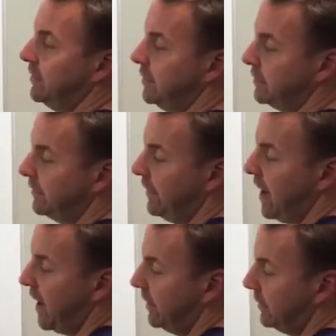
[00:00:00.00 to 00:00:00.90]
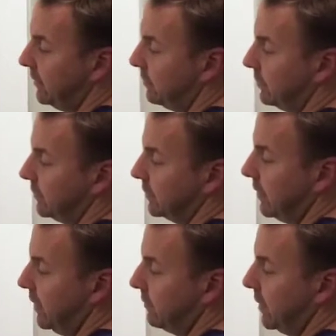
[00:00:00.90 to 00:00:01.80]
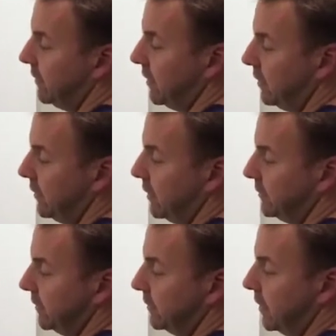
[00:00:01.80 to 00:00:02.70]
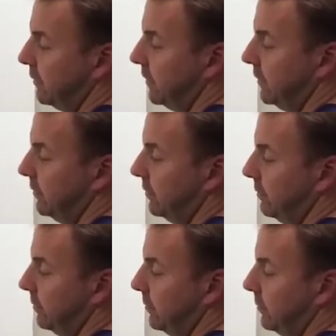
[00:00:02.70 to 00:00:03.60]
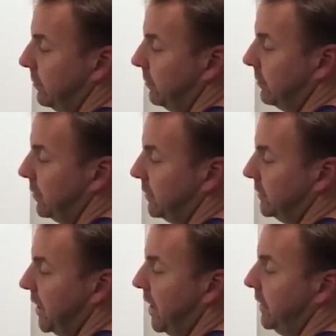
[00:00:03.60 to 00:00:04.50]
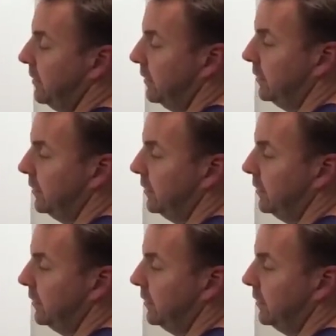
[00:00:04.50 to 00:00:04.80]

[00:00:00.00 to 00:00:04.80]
cc's of fat, and we'll just go ahead and write that on there, 600 per side.